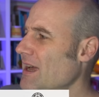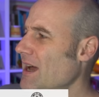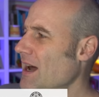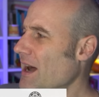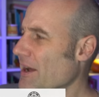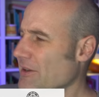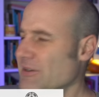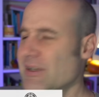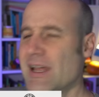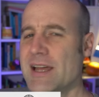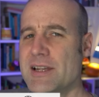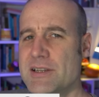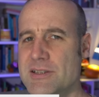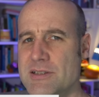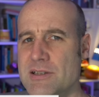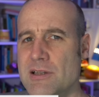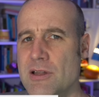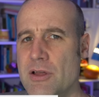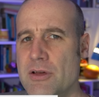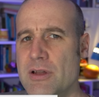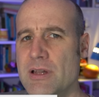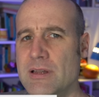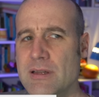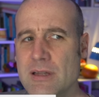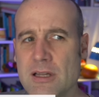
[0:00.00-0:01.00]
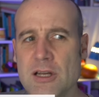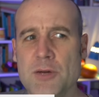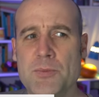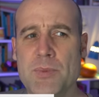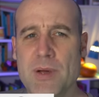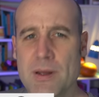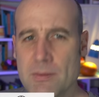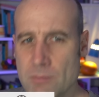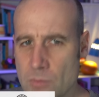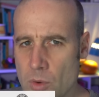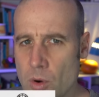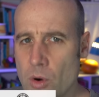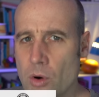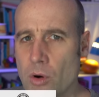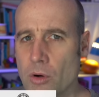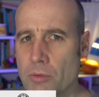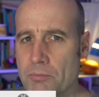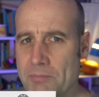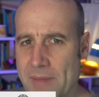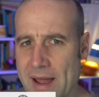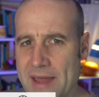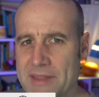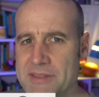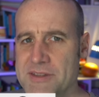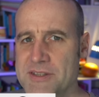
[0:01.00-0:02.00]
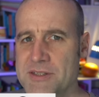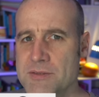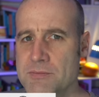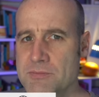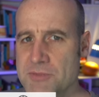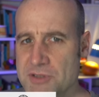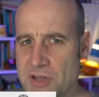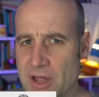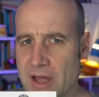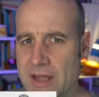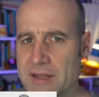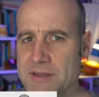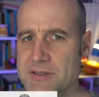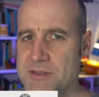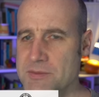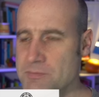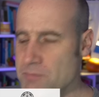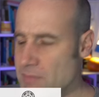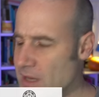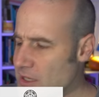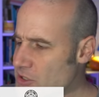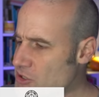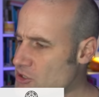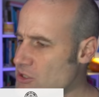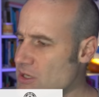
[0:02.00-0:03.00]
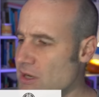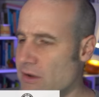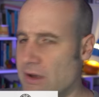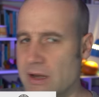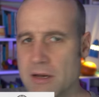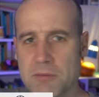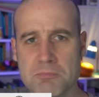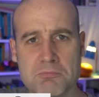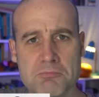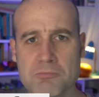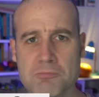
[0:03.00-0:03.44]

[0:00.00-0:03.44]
I'd like to learn a little bit more, maths, science, engineering,